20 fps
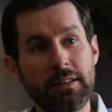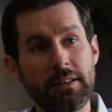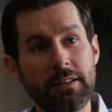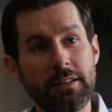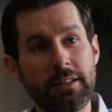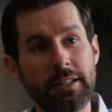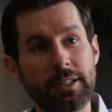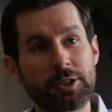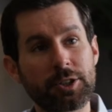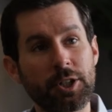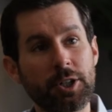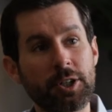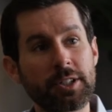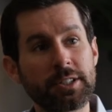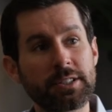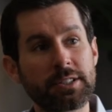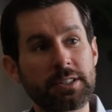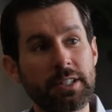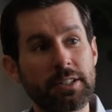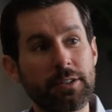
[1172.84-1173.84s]
the
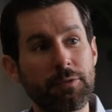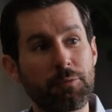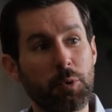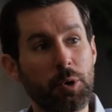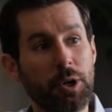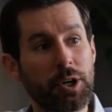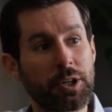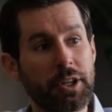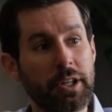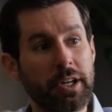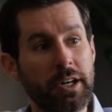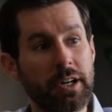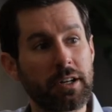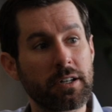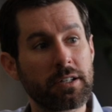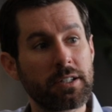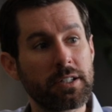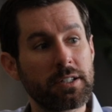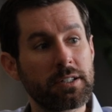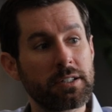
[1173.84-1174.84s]
attorneys that have worked
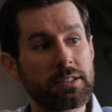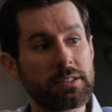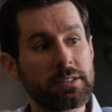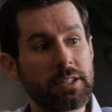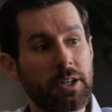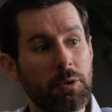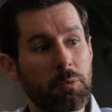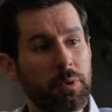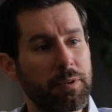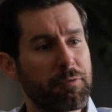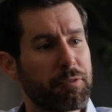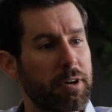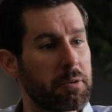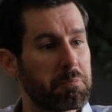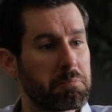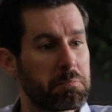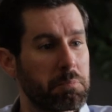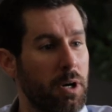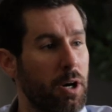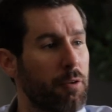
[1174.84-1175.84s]
there, you know, we've
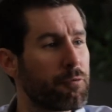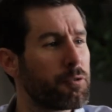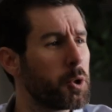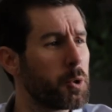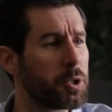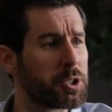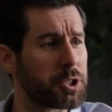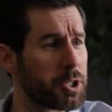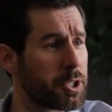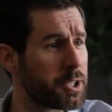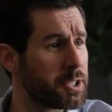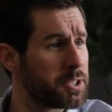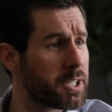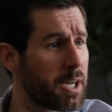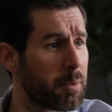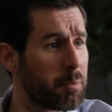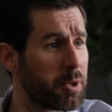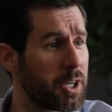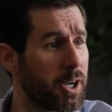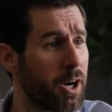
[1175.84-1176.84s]
had a few attorneys
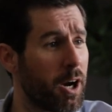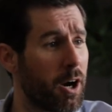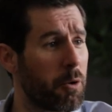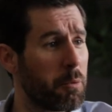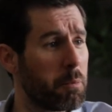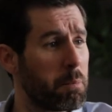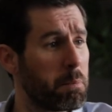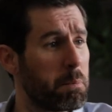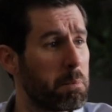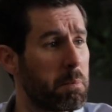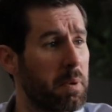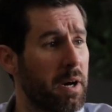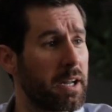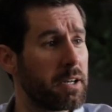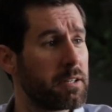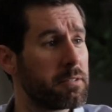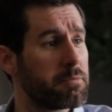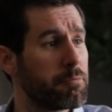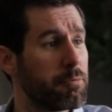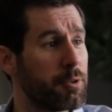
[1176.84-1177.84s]
come and go, mm-hmm.
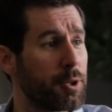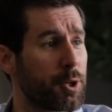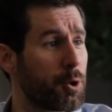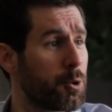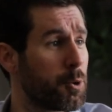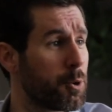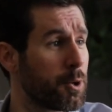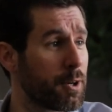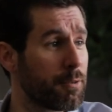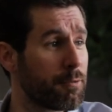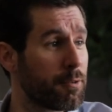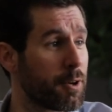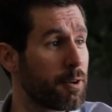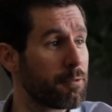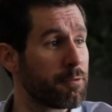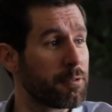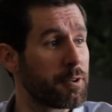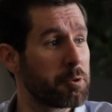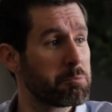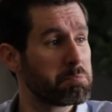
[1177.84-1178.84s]
but the core of our
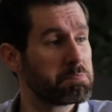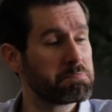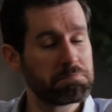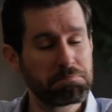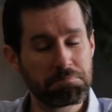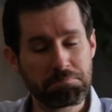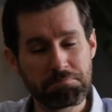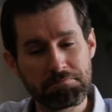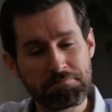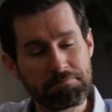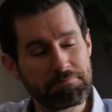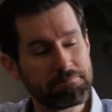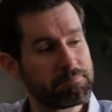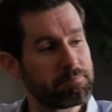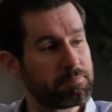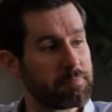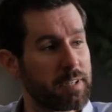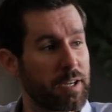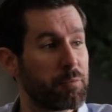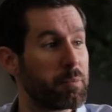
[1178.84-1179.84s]
firm
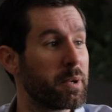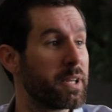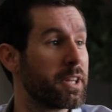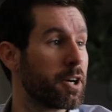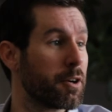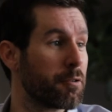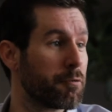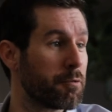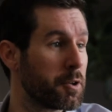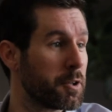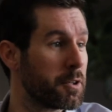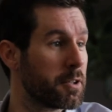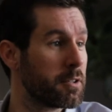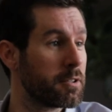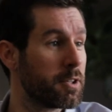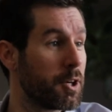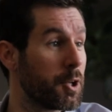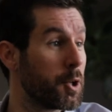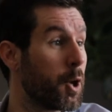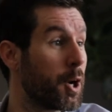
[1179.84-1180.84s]
have been there for
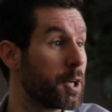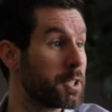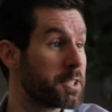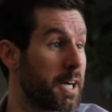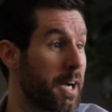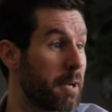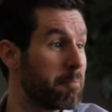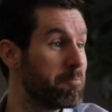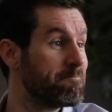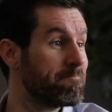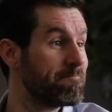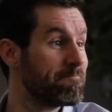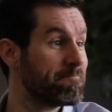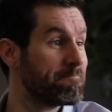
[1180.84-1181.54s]
a long time.